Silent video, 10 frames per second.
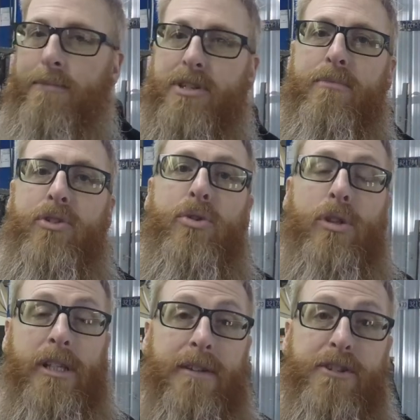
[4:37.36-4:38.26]
some new
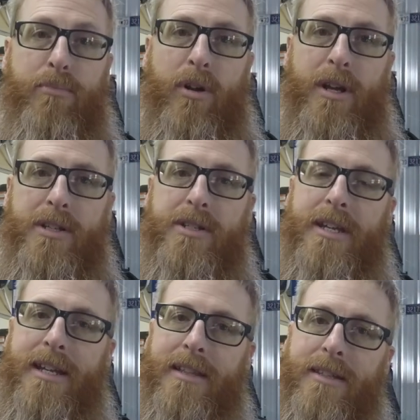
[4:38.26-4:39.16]
leaf springs to
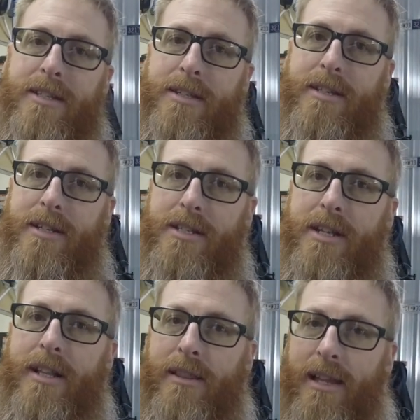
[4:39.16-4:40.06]
get this thing
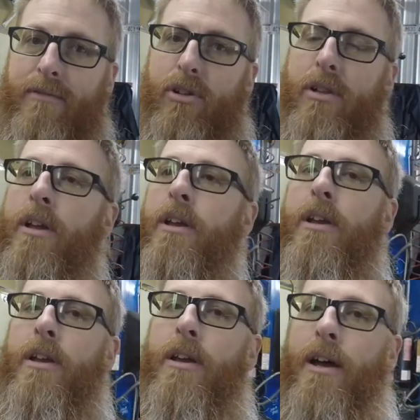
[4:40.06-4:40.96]
sitting level
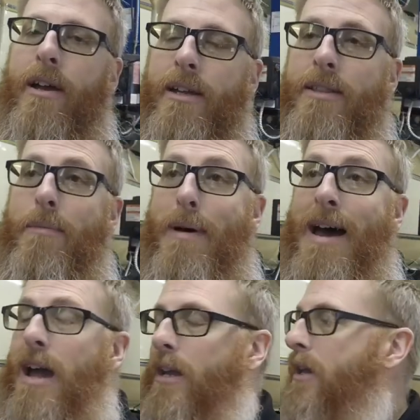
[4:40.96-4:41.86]
uh, in the back.